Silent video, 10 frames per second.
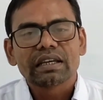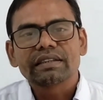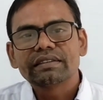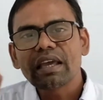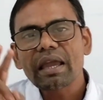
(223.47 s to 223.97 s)

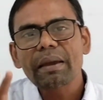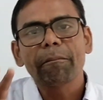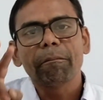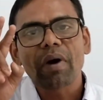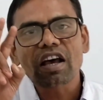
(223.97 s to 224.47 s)
they
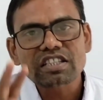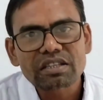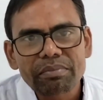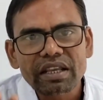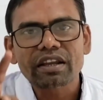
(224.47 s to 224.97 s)

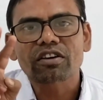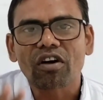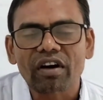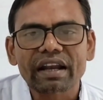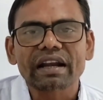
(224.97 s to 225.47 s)
must be
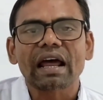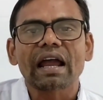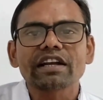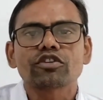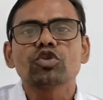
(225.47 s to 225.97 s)
recorded
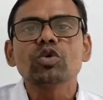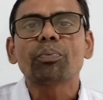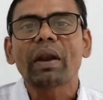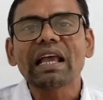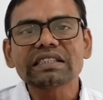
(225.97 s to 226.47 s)
at two
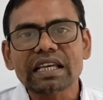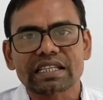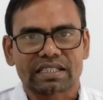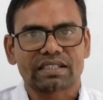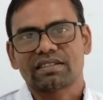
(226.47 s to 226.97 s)

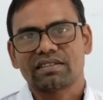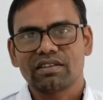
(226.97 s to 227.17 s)
places.